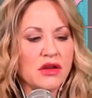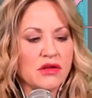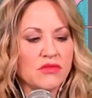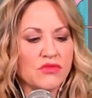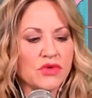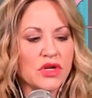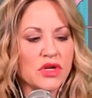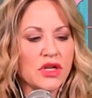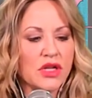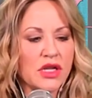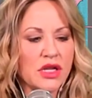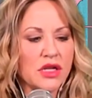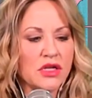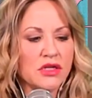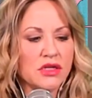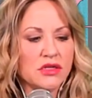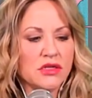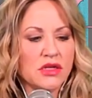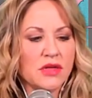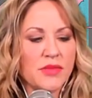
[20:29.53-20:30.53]

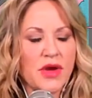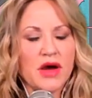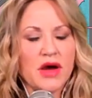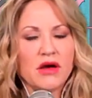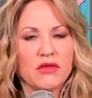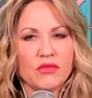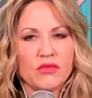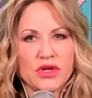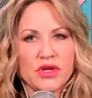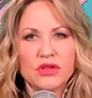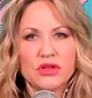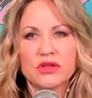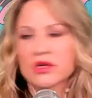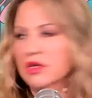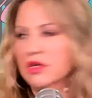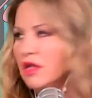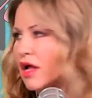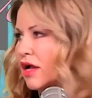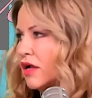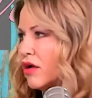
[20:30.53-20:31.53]
really about what you
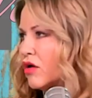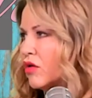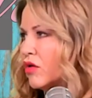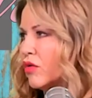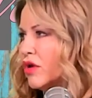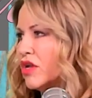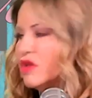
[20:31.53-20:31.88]
look like or what you